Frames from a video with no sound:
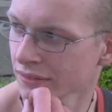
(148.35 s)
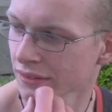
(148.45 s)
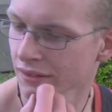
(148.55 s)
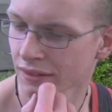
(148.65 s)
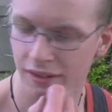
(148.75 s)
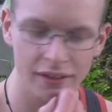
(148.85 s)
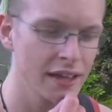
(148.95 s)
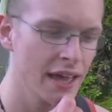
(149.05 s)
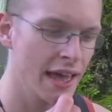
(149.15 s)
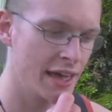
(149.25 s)
so, yeah.
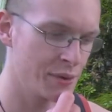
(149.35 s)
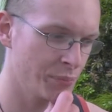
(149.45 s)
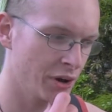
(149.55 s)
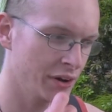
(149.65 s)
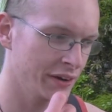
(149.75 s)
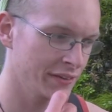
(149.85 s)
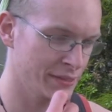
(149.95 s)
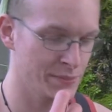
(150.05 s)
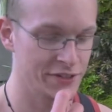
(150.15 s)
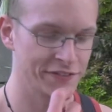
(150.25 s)
yeah. And punk, the
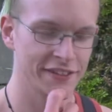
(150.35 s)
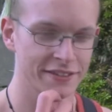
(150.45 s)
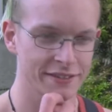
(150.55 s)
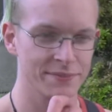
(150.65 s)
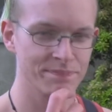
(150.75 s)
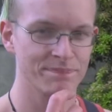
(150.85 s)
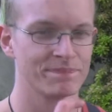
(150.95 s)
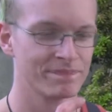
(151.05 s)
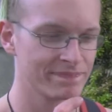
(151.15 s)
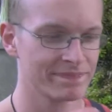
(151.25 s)
Misfits.
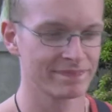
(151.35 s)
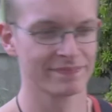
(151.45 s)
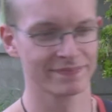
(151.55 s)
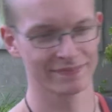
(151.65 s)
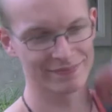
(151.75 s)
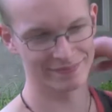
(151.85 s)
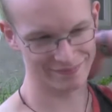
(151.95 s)
That's cool.